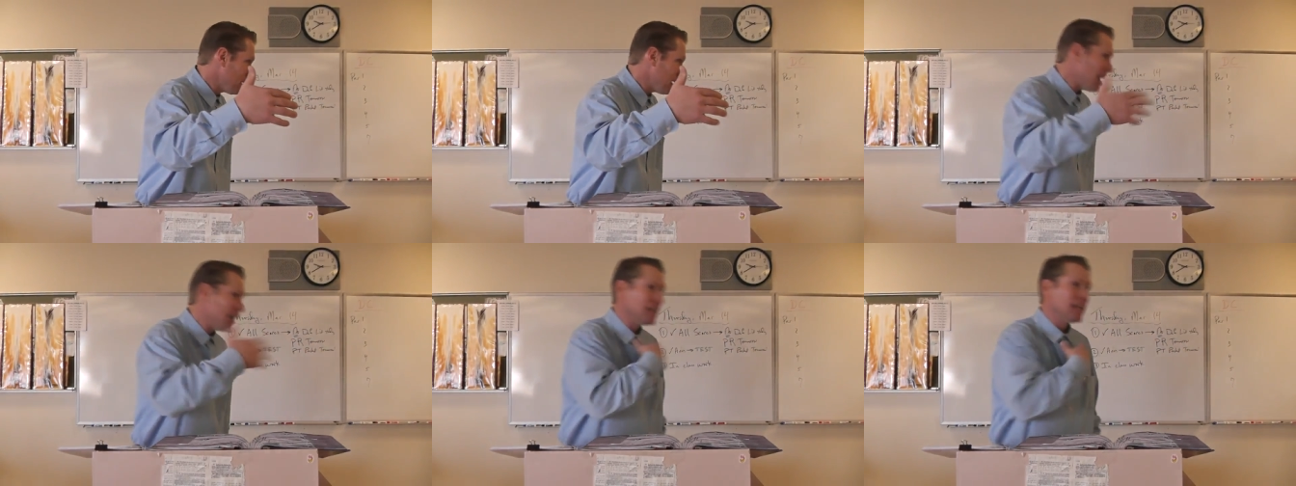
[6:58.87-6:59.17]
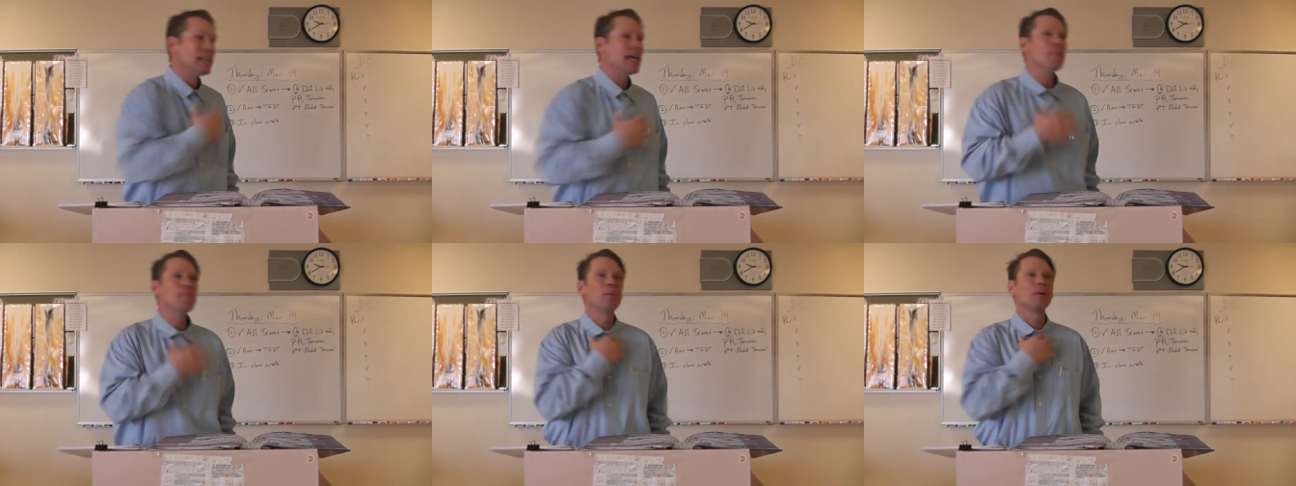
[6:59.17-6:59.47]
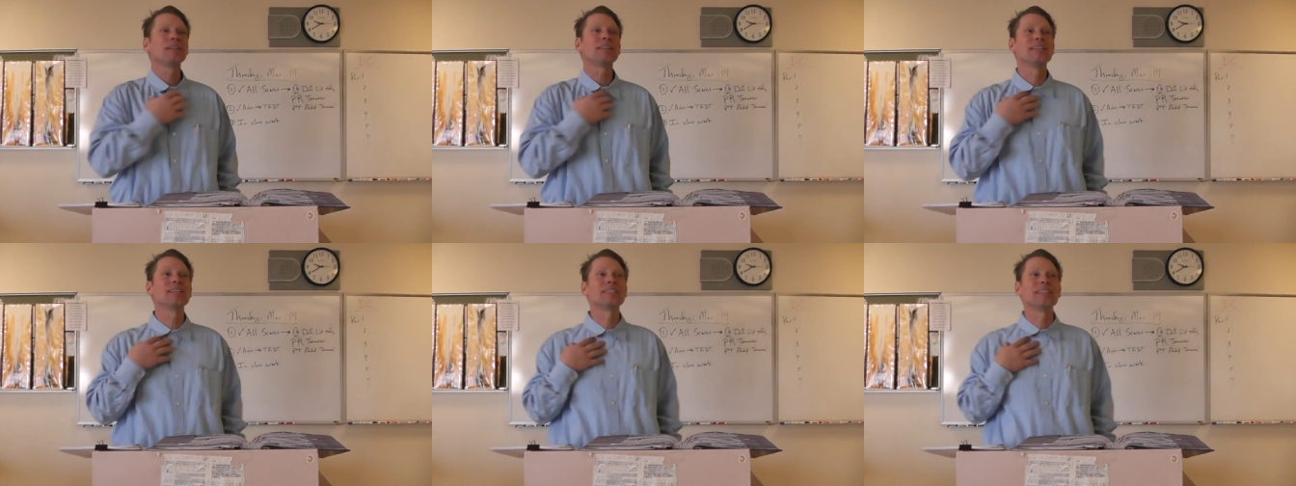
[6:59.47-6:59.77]
and then they
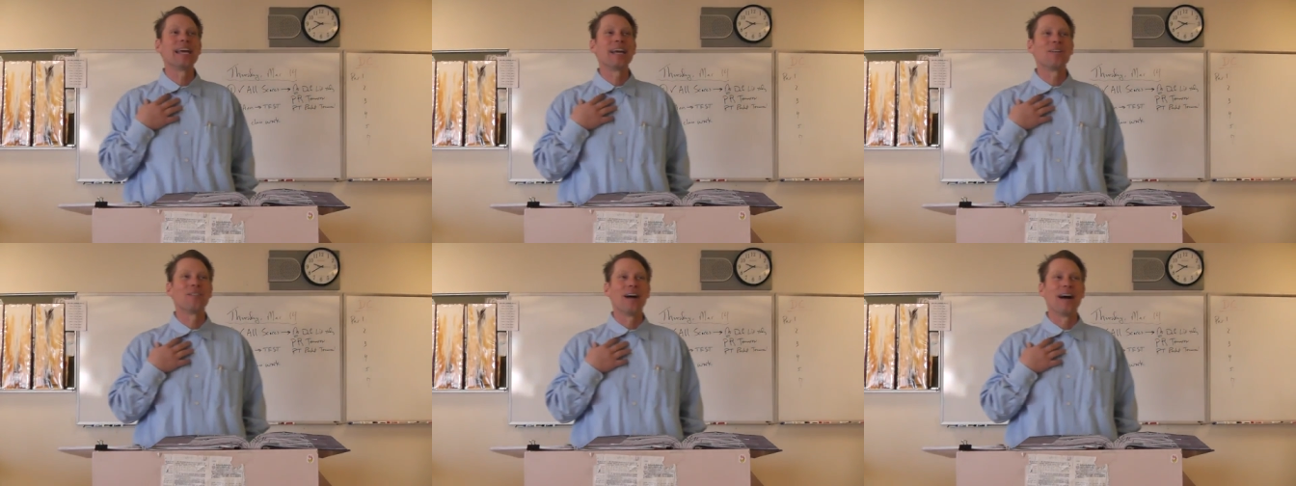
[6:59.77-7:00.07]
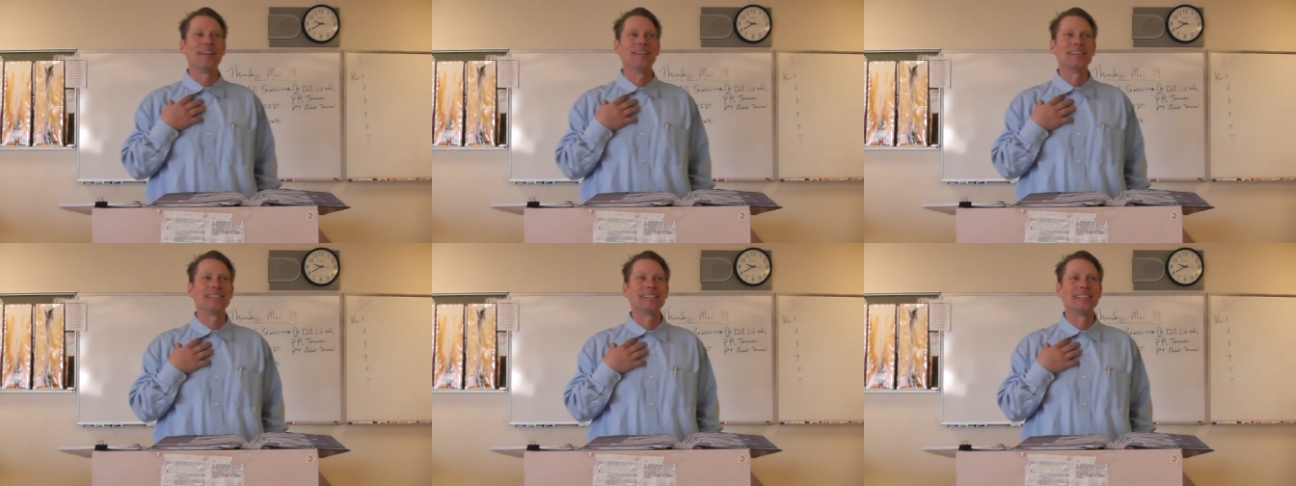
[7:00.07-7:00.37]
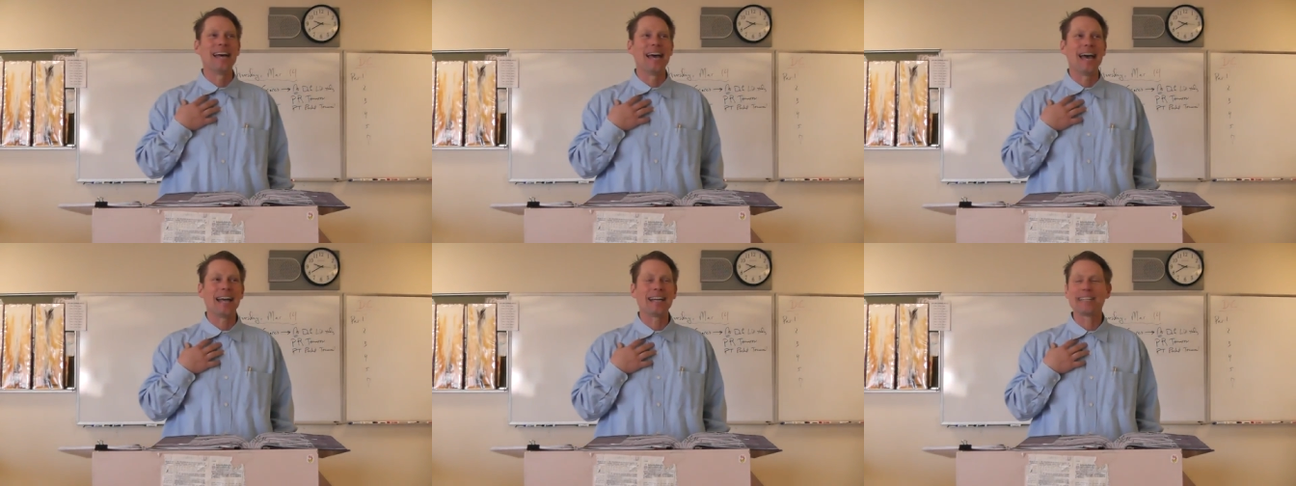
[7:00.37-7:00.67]
put this thing around his
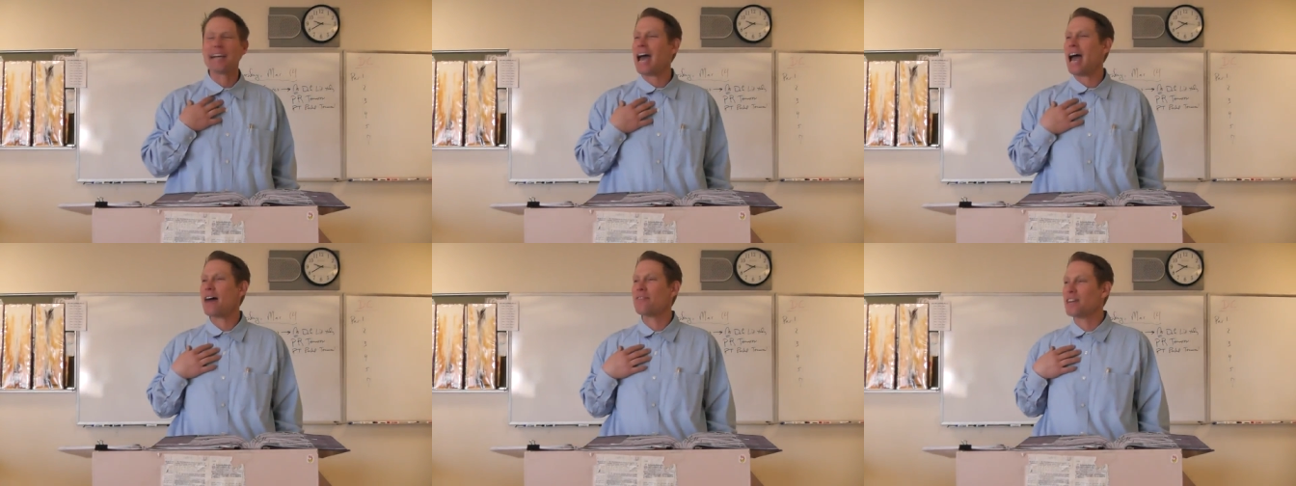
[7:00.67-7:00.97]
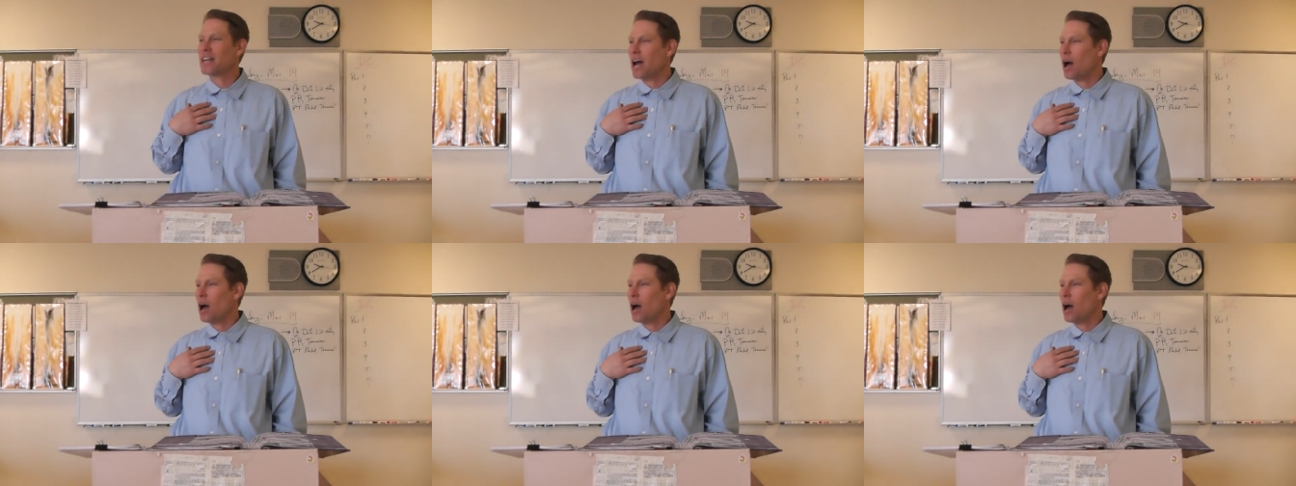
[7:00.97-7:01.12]
neck. To have an